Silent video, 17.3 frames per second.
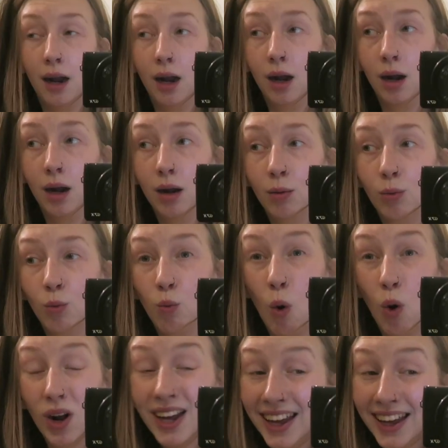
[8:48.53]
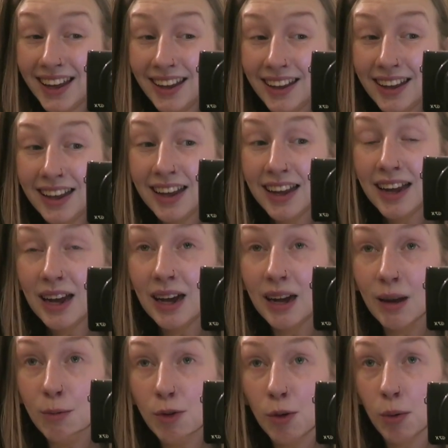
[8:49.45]
uh, wonky.
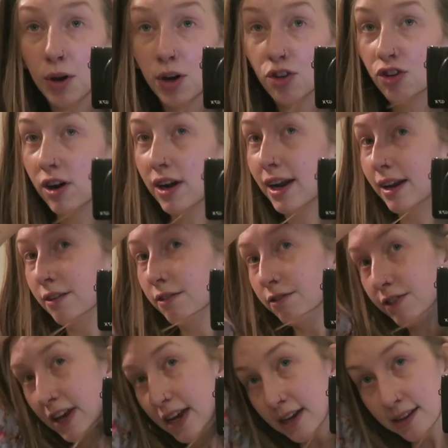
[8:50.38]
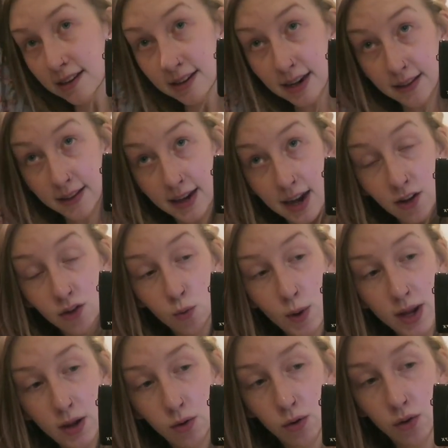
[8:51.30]
Um, so I'm gonna try and get it fixed in the next
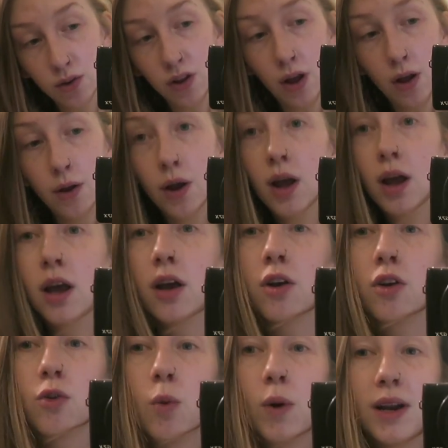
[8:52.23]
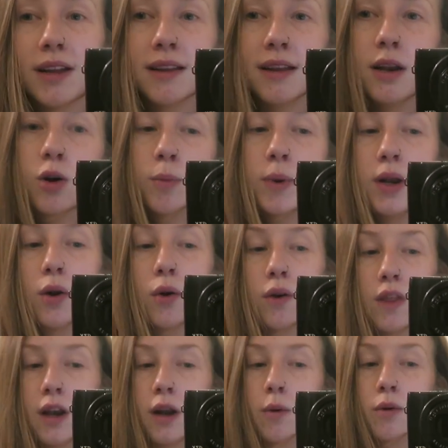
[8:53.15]
week or so. Because one, it's a little bit
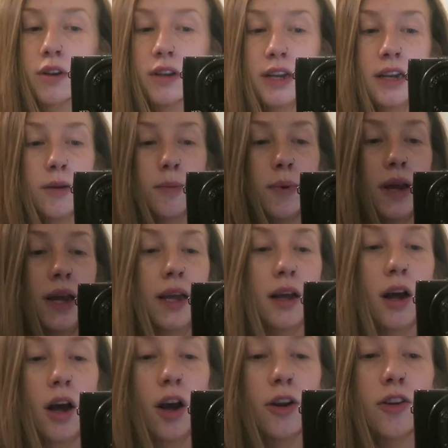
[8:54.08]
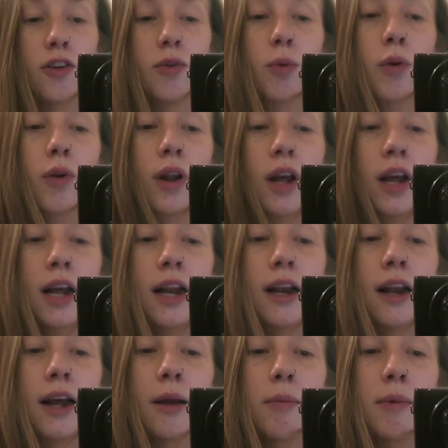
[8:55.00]
longer than I wanted it to be. I just want
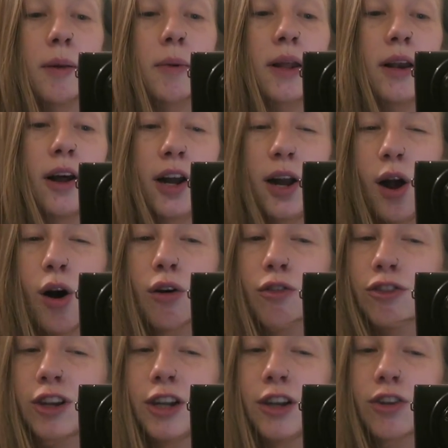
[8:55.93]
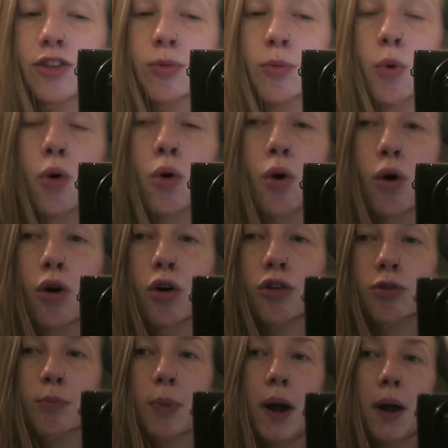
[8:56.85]
like maybe like half an inch more
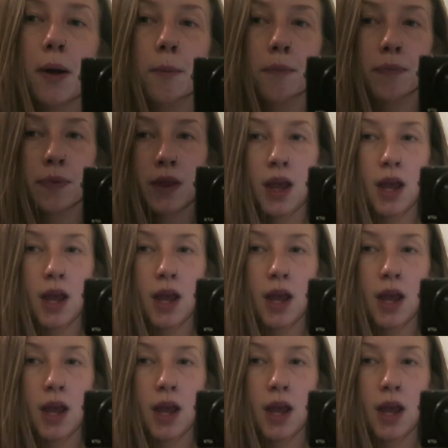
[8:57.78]
off, but um,